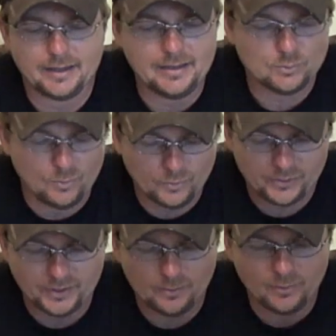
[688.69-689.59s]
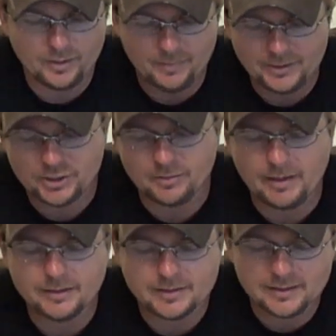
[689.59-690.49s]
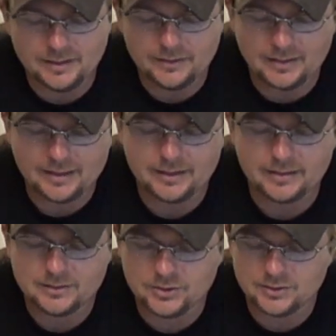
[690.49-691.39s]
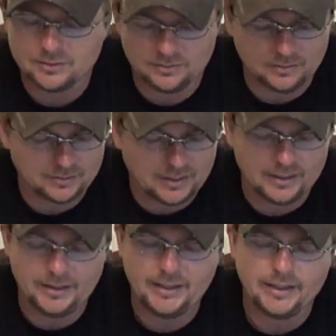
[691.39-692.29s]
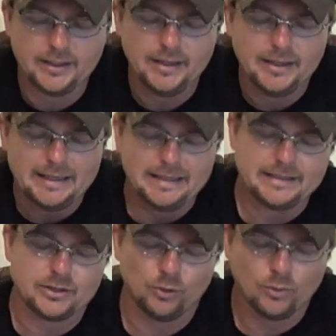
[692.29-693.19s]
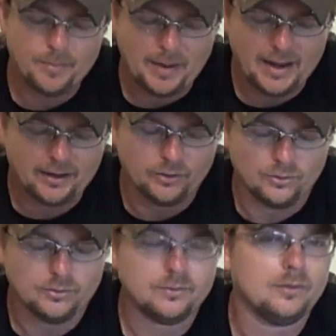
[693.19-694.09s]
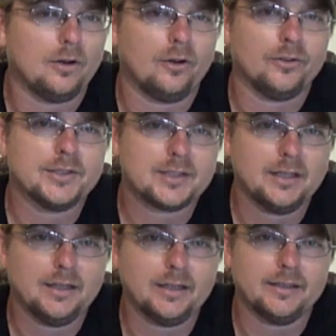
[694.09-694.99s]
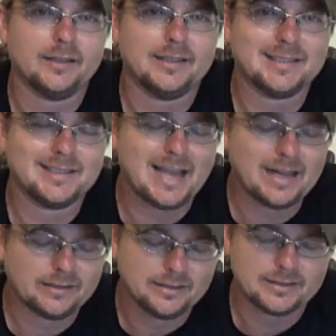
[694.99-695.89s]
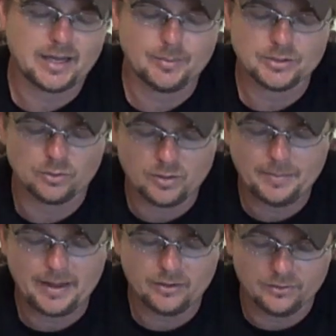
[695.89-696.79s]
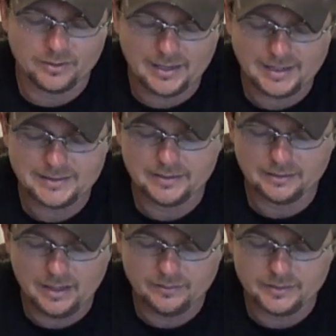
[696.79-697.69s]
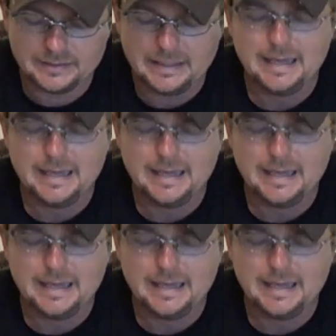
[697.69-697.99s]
Guys, one more thing I wanted to mention about this gun that I think is just kind of neat is the grip angle on this gun is exactly the same as a grip angle on a 1911.